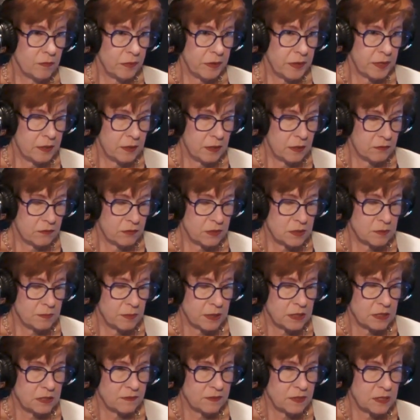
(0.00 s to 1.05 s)
in their
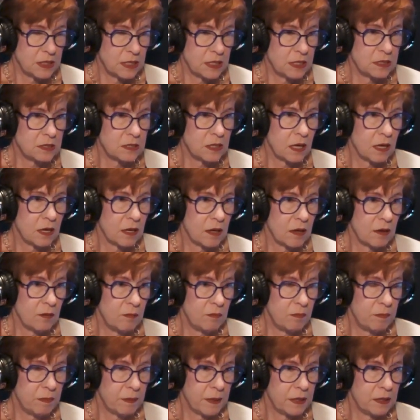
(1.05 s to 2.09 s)
respective states, uh,
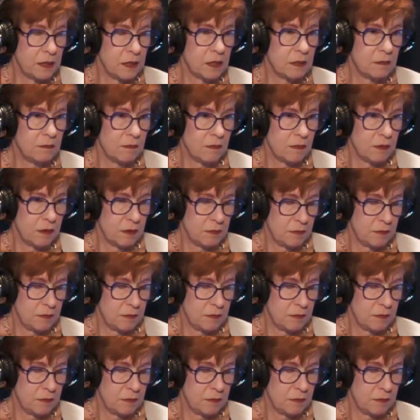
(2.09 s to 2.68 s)
but in